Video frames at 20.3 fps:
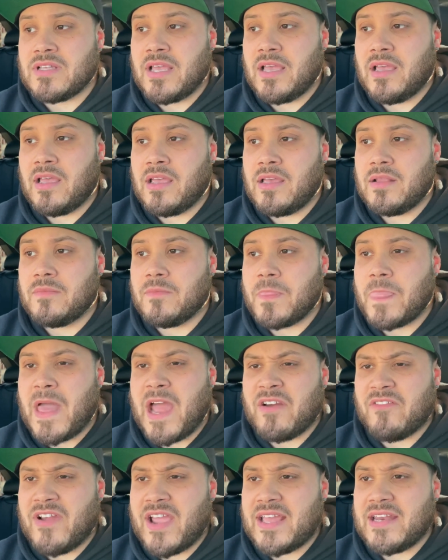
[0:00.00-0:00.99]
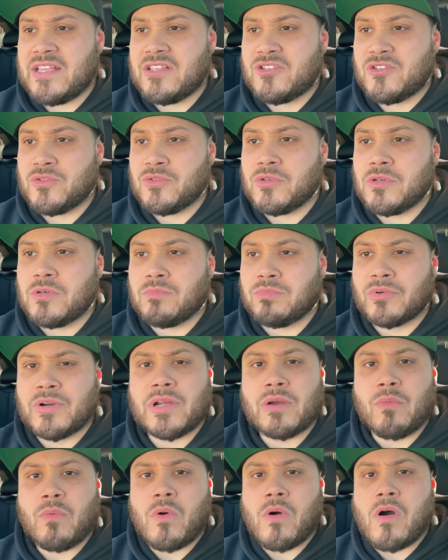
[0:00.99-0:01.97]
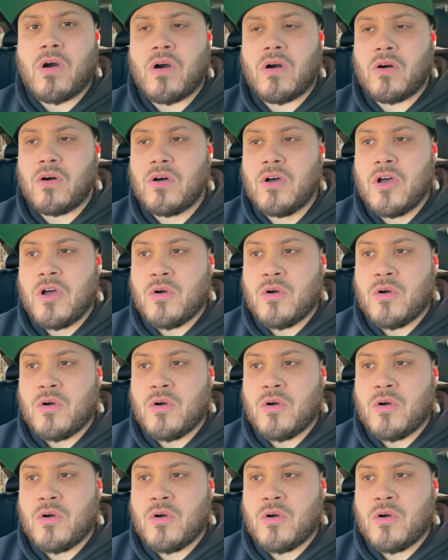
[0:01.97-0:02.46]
and I ran into a brick wall